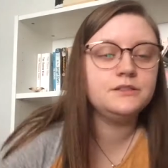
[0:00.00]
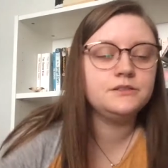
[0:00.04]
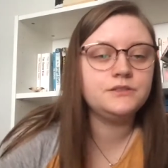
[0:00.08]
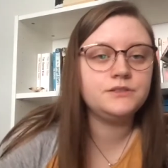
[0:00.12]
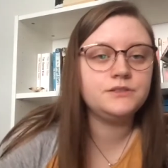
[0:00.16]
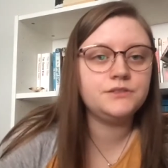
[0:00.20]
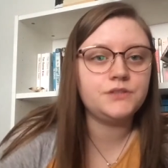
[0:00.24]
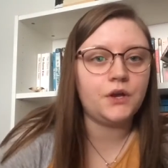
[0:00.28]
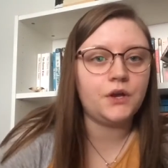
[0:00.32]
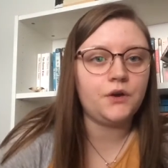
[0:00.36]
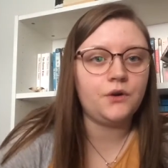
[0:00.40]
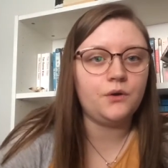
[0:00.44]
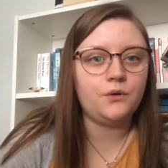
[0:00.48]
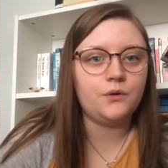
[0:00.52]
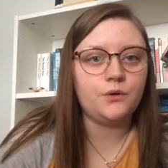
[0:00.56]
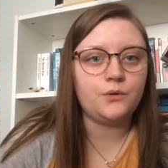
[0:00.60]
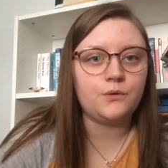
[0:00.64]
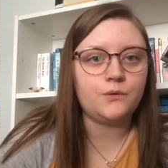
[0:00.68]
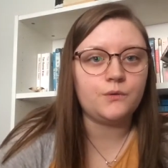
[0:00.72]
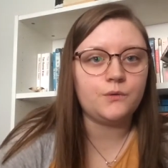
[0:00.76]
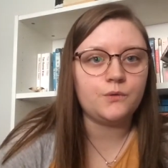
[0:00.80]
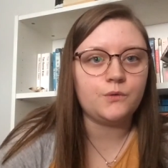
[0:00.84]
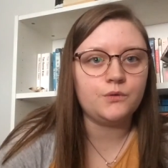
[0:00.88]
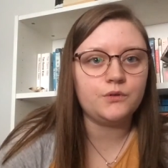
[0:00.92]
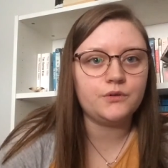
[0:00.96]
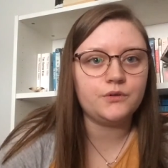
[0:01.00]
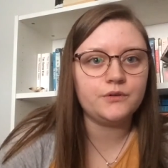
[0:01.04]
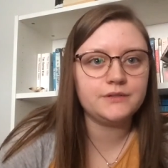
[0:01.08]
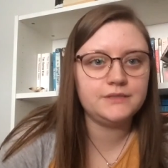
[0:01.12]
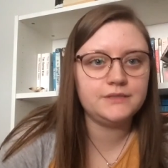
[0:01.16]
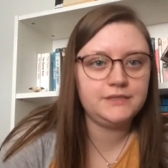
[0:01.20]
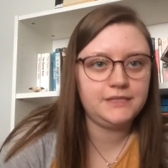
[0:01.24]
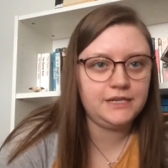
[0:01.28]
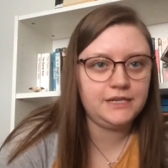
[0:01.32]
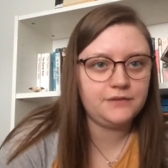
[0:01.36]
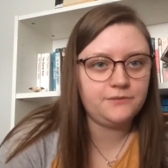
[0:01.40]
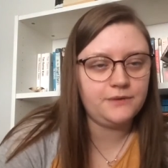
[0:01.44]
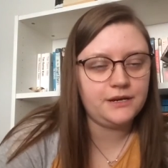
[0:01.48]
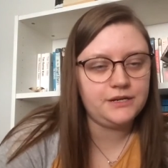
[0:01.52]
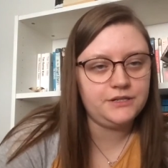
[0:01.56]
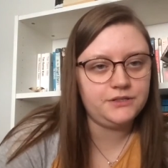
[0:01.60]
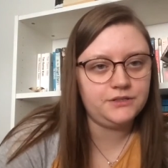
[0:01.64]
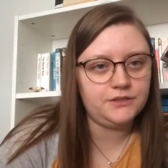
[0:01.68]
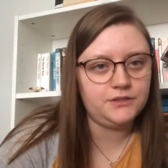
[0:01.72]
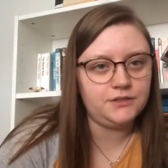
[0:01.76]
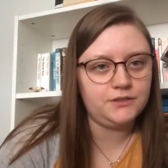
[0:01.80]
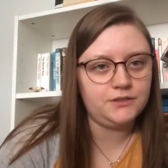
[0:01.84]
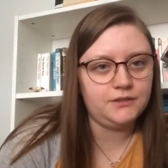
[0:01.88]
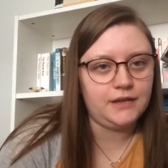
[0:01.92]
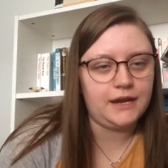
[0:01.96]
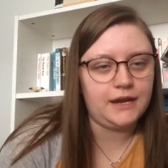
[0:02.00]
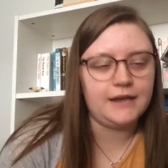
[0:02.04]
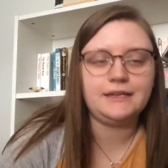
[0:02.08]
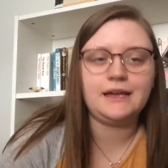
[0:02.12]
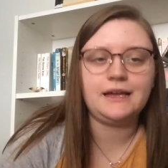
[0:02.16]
So, Christy and Rachel,